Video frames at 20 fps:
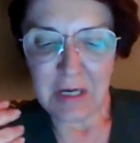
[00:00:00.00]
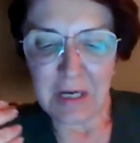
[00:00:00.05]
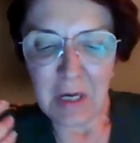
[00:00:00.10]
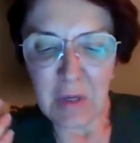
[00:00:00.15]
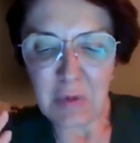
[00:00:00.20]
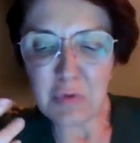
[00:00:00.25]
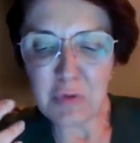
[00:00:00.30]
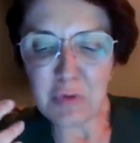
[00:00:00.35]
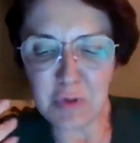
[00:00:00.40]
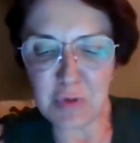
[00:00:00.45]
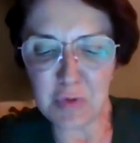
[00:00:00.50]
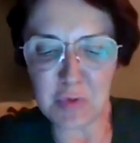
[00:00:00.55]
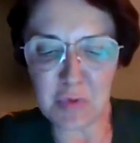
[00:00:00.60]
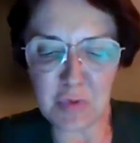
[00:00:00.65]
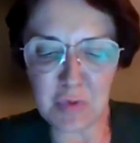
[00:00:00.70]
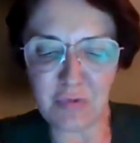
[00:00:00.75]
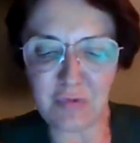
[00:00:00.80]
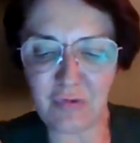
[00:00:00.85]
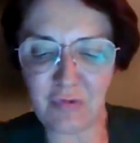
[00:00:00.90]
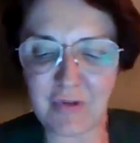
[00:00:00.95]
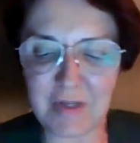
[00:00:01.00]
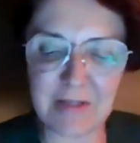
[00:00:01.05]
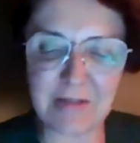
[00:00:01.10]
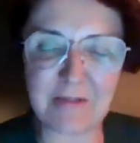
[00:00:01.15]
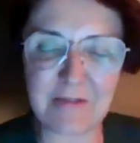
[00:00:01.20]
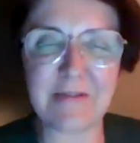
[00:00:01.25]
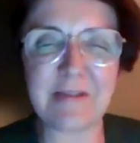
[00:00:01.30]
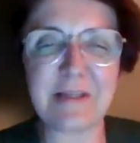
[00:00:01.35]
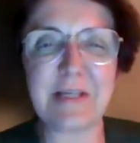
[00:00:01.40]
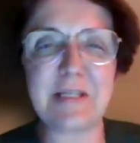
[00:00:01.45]
how do you
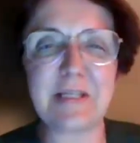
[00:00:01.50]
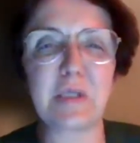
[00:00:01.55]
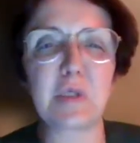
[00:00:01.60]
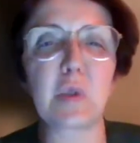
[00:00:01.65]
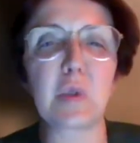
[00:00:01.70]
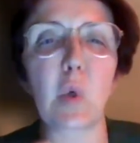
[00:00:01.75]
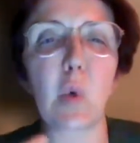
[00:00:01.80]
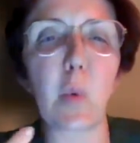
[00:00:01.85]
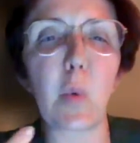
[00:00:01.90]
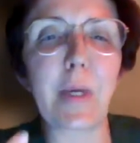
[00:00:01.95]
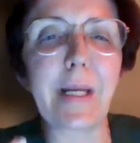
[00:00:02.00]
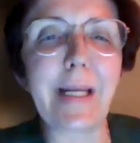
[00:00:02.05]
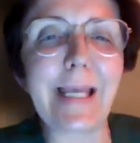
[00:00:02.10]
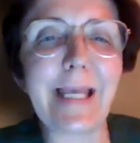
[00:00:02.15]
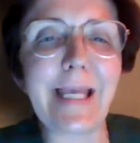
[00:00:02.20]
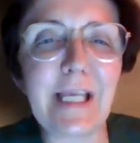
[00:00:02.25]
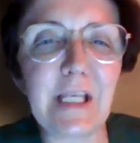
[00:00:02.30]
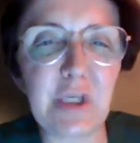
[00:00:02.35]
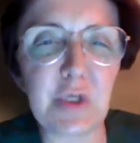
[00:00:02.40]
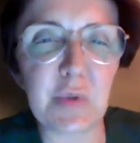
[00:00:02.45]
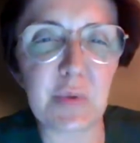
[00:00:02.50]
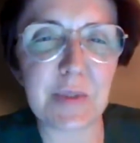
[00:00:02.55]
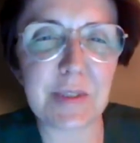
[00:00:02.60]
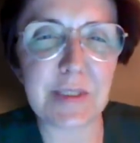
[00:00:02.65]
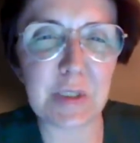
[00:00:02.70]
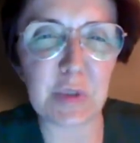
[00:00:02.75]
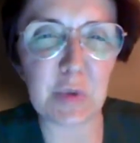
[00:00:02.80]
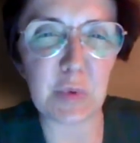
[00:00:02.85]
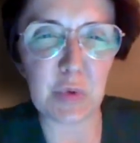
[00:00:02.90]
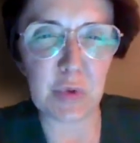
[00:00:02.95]
feel this growing
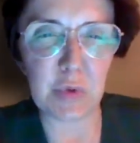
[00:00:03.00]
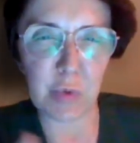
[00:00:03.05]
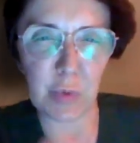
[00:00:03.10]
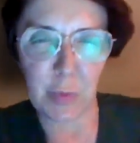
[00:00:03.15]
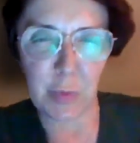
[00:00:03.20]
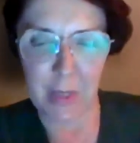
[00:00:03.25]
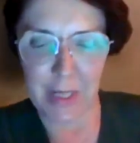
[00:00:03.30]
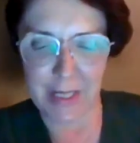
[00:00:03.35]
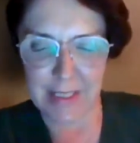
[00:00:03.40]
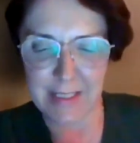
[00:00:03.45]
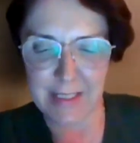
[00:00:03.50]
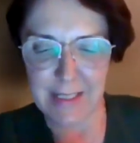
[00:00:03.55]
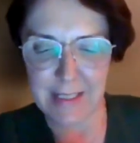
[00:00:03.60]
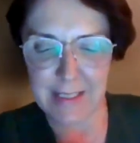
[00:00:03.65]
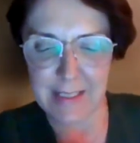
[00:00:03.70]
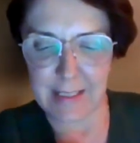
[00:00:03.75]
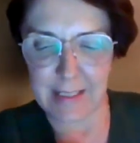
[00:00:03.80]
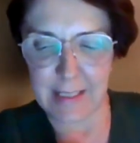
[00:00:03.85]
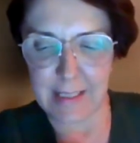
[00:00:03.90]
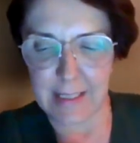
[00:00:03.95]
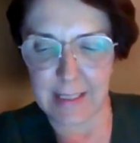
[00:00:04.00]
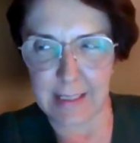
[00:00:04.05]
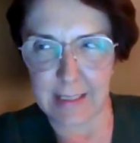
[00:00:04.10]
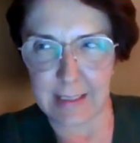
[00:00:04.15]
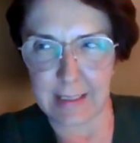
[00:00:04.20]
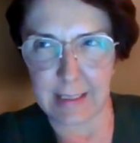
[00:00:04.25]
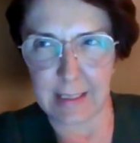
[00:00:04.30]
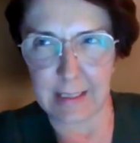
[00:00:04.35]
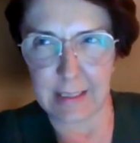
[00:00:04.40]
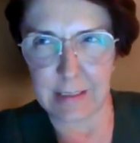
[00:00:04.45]
interest to Ukrainian
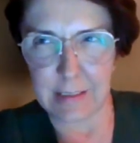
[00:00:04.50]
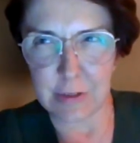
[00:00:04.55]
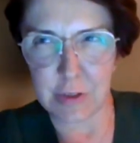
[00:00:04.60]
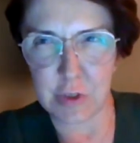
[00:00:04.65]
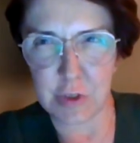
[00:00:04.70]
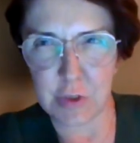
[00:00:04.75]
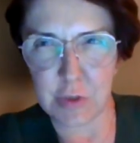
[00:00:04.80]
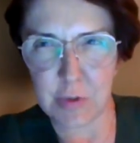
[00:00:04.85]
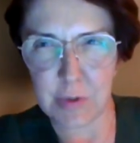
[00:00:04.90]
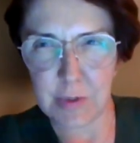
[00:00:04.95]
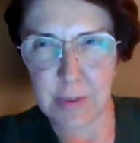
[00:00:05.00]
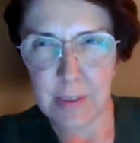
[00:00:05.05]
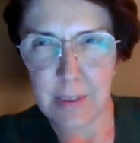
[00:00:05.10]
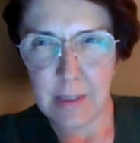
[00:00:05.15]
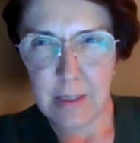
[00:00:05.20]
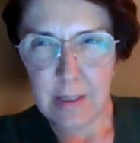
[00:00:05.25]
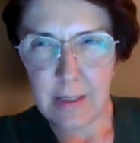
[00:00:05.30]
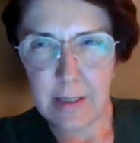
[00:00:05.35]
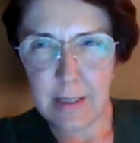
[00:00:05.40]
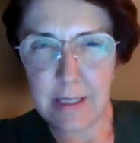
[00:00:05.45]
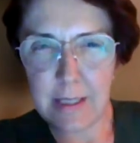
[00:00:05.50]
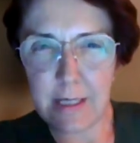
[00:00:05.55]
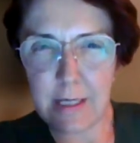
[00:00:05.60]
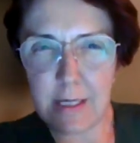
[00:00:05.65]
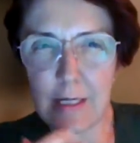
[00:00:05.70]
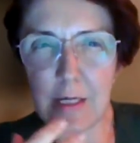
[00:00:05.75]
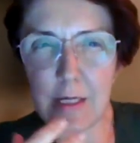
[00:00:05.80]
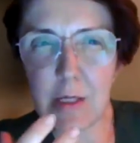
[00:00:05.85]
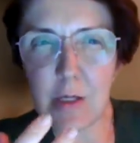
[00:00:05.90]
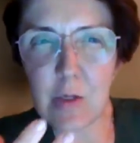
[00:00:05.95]
culture?
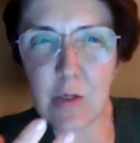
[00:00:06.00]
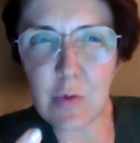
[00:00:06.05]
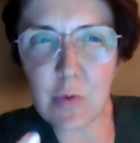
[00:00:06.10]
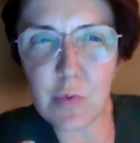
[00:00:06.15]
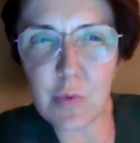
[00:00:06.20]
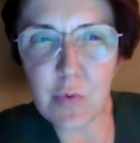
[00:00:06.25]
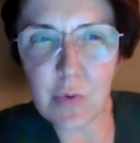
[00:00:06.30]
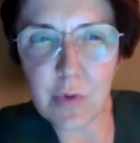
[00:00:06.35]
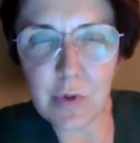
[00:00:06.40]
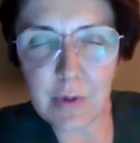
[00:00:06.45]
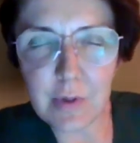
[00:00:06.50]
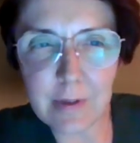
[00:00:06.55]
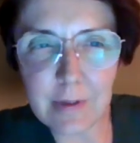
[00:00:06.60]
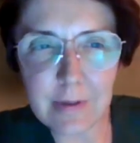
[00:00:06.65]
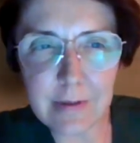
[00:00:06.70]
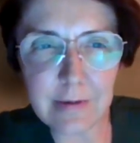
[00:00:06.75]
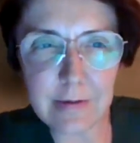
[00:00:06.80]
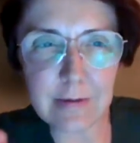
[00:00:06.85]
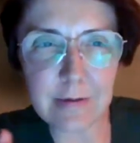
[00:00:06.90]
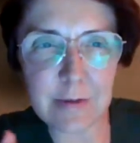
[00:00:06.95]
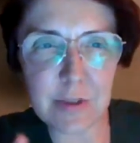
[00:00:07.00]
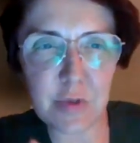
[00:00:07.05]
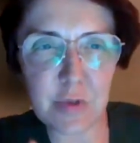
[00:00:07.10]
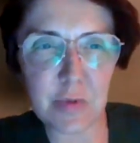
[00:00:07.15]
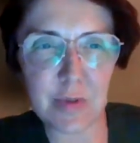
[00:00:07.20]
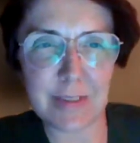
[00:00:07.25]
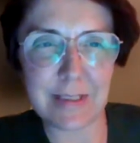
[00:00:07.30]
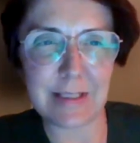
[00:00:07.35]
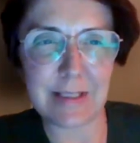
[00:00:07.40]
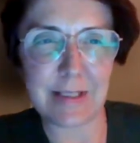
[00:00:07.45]
in your
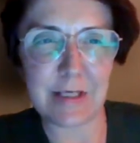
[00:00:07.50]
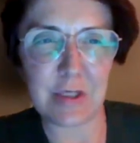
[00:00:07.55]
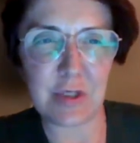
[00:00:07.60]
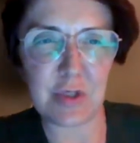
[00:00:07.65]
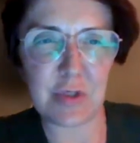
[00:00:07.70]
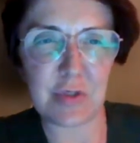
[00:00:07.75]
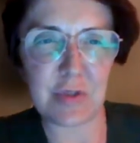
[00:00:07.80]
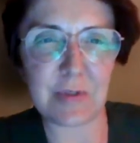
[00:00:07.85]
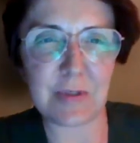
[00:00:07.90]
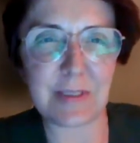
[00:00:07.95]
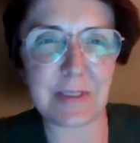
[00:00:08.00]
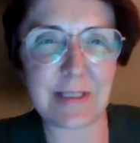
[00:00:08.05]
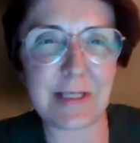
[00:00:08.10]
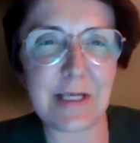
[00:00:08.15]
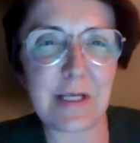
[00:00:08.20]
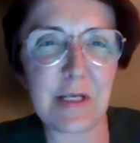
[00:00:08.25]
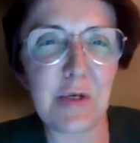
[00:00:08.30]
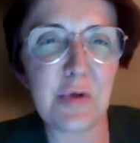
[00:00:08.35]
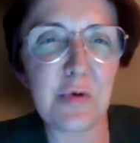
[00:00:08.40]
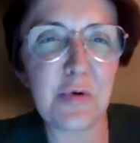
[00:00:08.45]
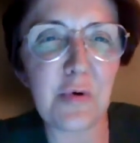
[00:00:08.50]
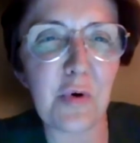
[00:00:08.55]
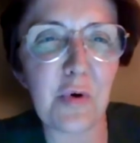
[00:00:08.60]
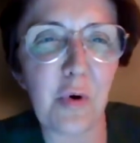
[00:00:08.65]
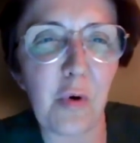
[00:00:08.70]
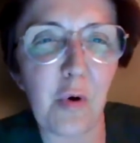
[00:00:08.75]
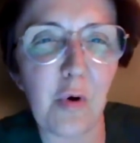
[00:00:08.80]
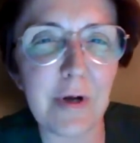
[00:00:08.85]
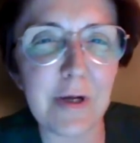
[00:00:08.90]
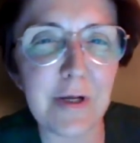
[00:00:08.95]
translations,
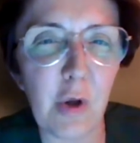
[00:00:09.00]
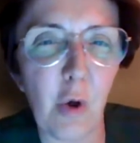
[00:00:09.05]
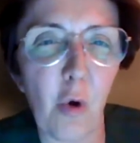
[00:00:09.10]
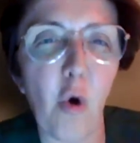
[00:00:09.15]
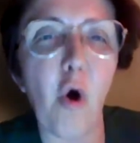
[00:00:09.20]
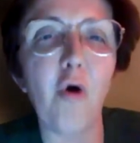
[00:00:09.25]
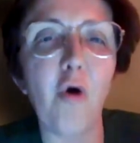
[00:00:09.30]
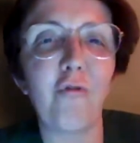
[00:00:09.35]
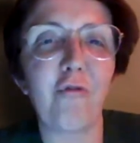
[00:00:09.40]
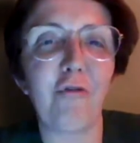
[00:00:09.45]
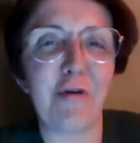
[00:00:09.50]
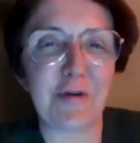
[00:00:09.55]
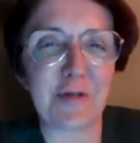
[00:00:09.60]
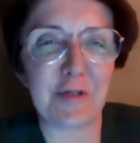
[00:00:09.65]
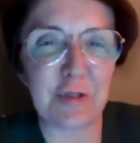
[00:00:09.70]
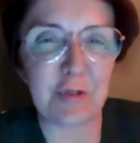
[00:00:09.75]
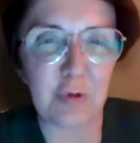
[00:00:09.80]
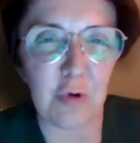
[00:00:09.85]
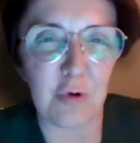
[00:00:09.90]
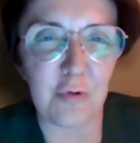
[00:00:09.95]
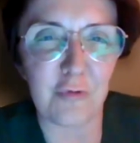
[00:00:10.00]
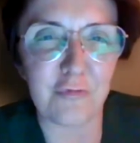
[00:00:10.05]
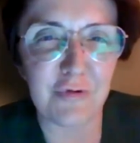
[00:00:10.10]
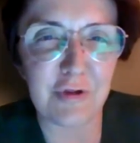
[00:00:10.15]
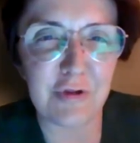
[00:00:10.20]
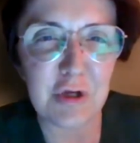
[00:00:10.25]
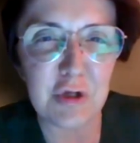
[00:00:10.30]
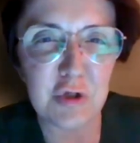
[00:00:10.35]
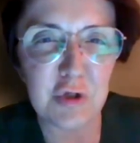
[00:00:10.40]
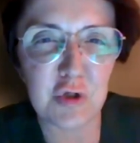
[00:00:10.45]
in offers
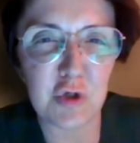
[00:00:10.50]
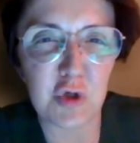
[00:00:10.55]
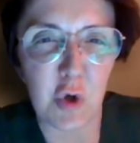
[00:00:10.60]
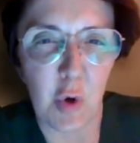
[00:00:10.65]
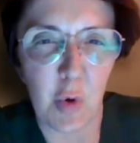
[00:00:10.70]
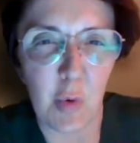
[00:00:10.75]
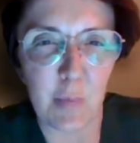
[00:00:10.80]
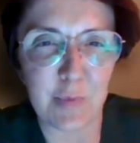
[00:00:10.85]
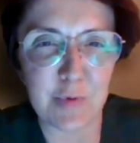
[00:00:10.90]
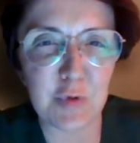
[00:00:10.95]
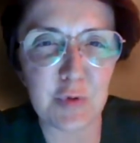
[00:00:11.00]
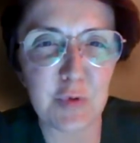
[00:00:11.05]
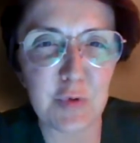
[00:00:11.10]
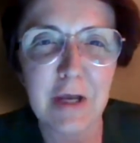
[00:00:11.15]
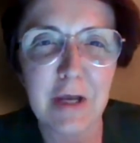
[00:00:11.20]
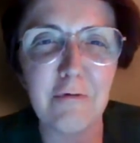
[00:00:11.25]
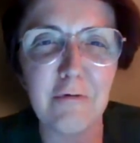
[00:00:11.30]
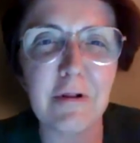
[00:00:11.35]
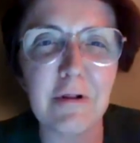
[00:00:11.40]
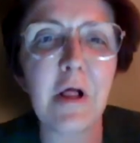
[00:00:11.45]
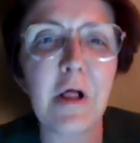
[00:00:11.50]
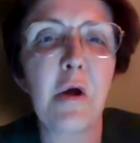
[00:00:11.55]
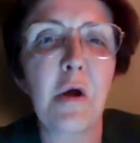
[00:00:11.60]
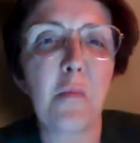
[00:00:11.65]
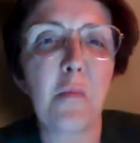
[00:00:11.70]
of the job, do you have